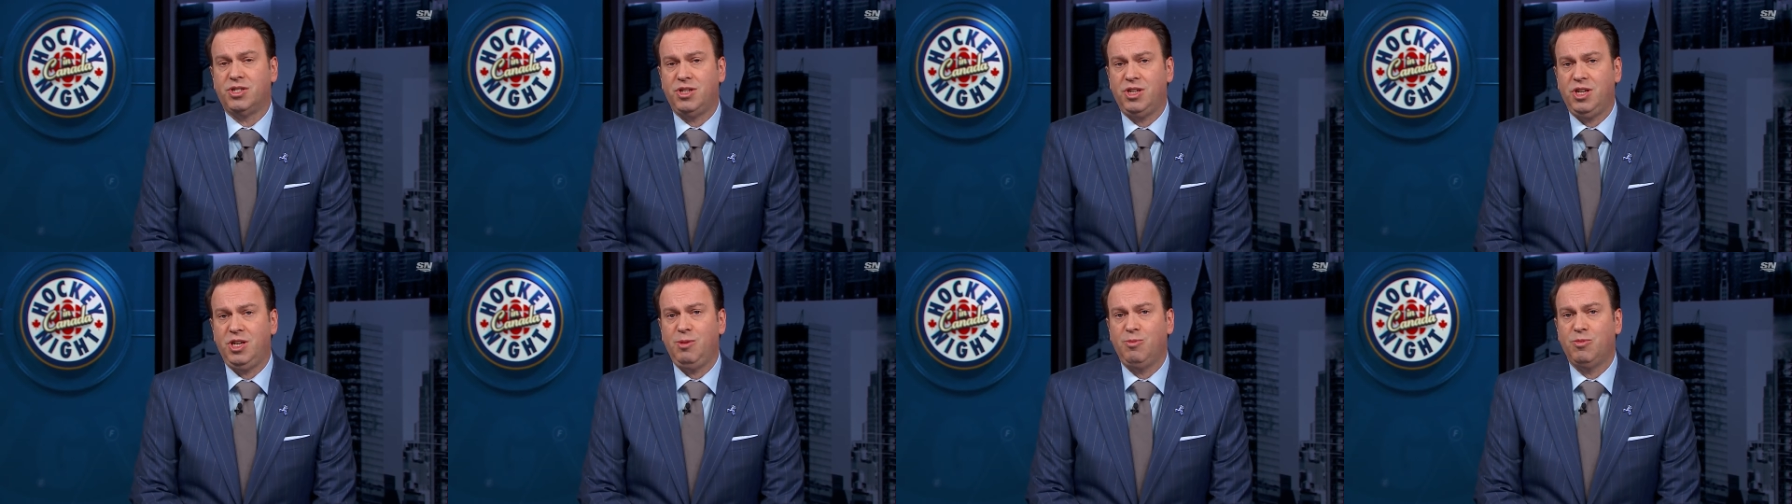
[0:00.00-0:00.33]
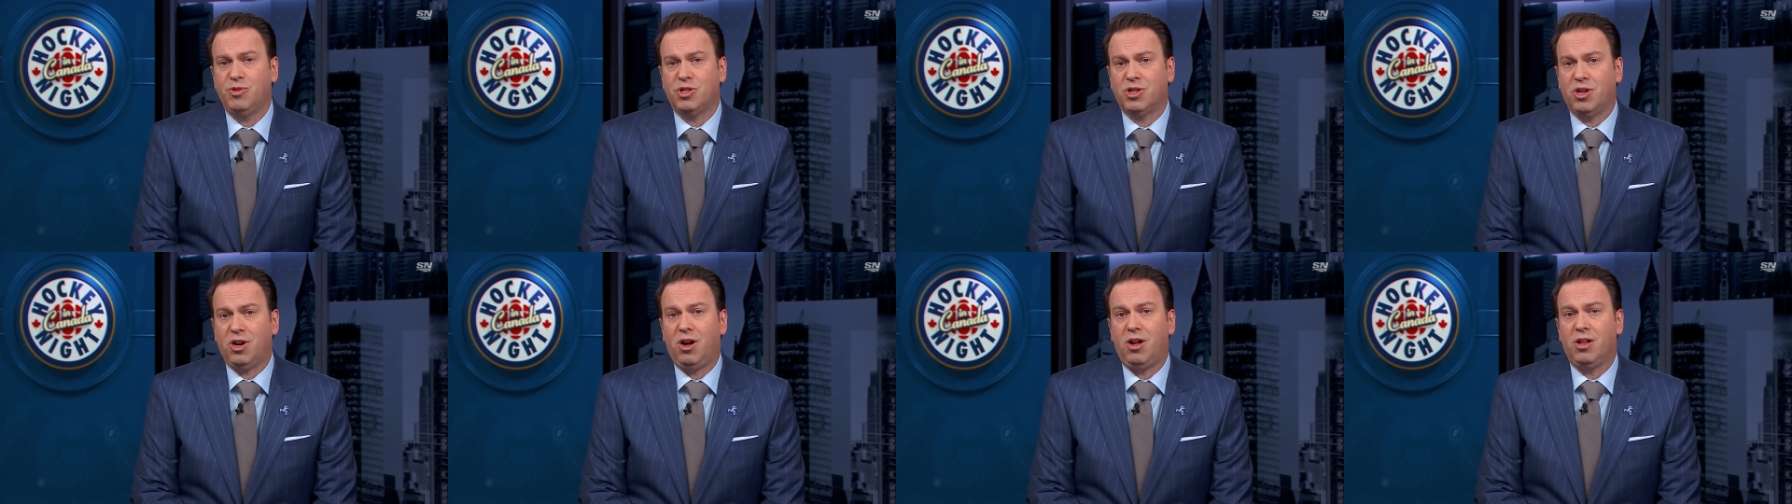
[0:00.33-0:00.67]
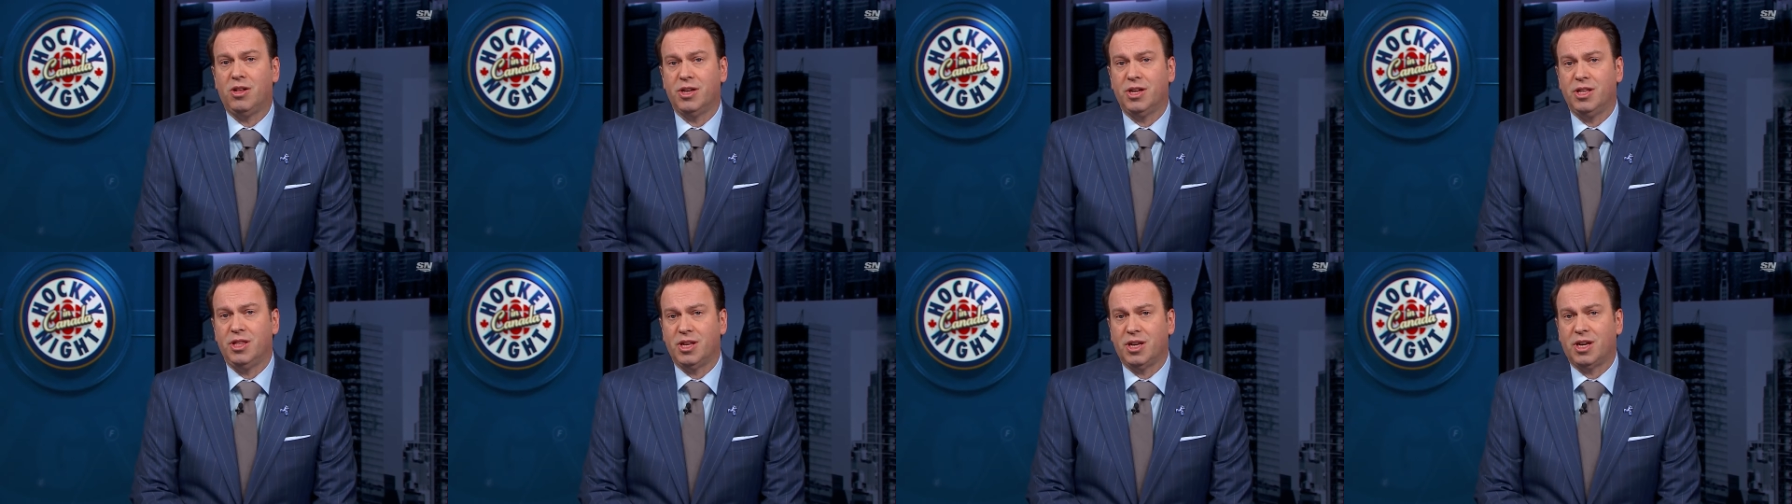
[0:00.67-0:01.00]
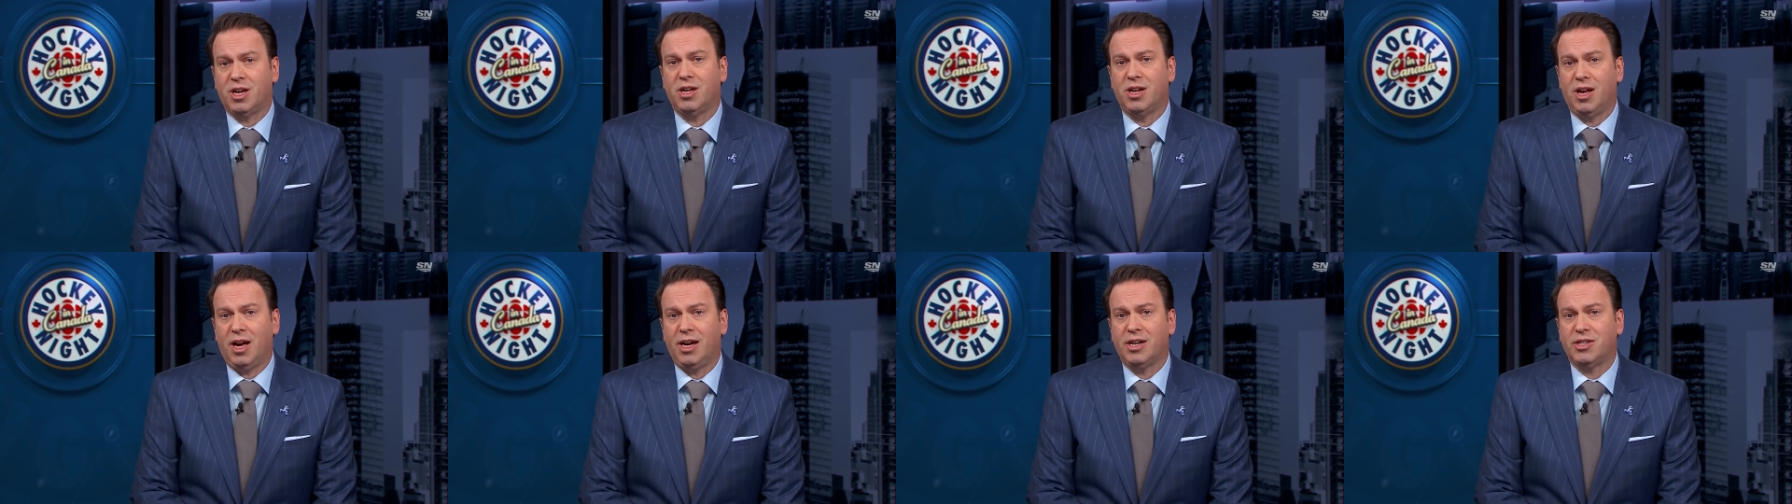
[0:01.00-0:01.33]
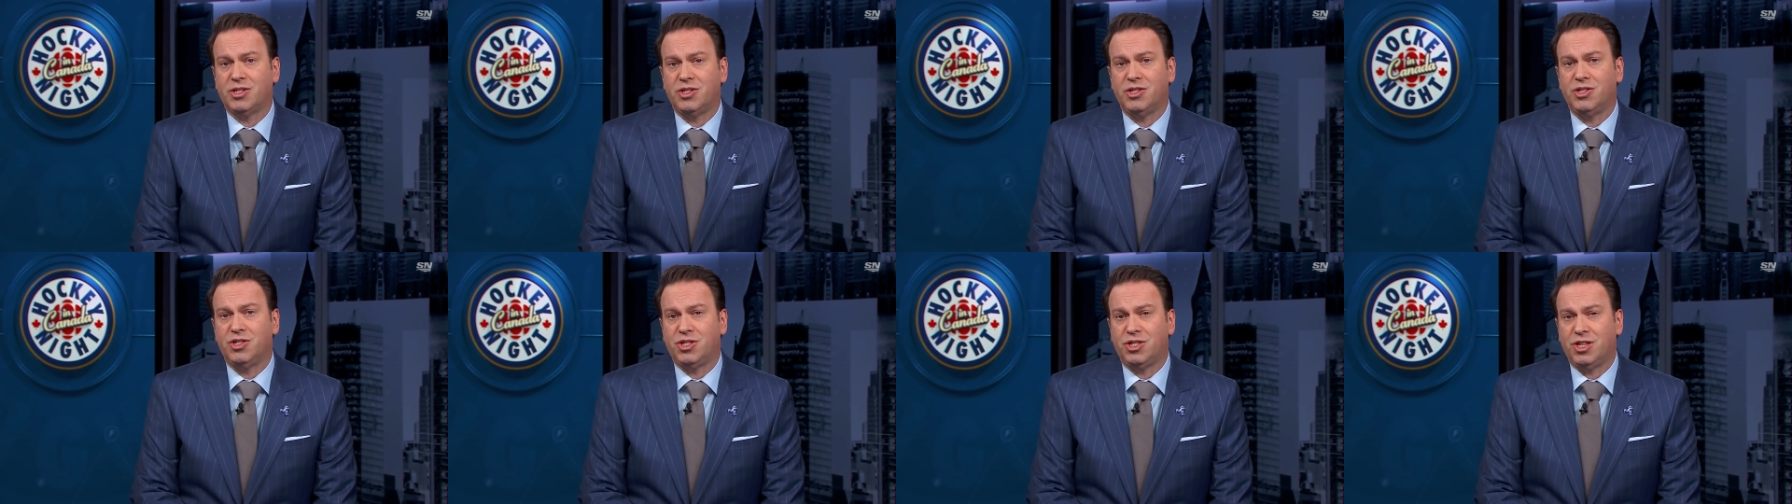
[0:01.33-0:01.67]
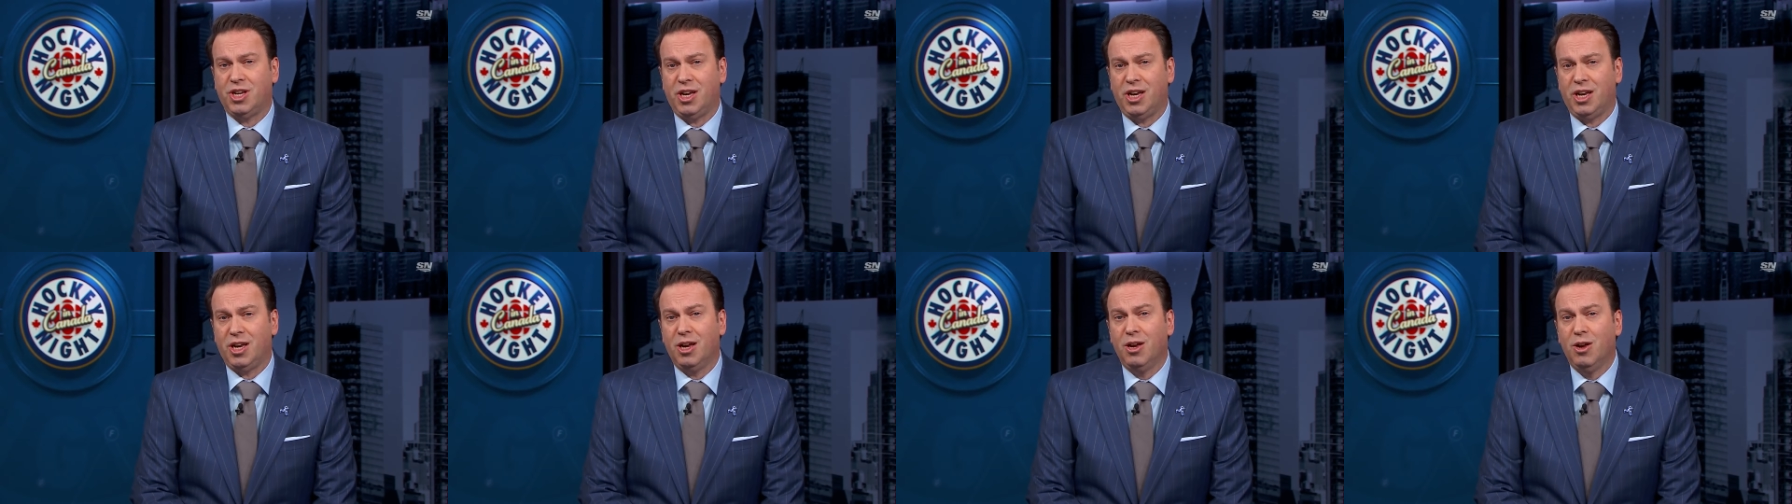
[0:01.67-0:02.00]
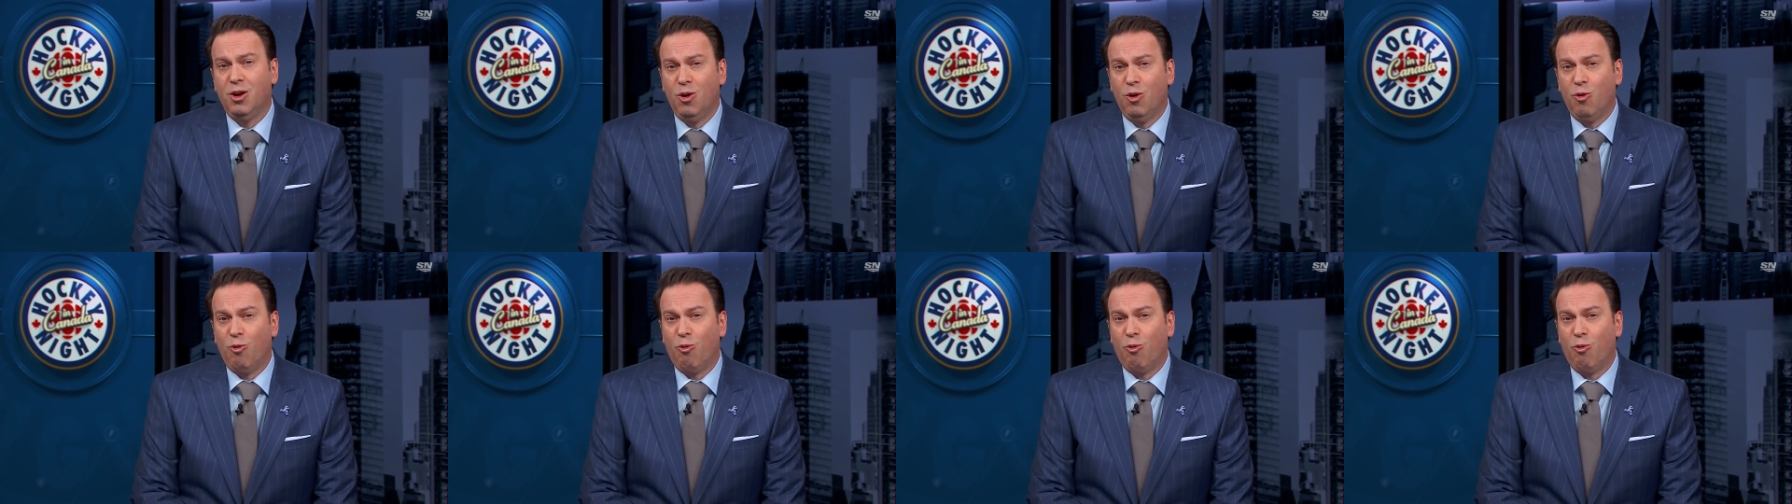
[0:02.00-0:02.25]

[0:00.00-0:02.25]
teams calling the Canucks and saying,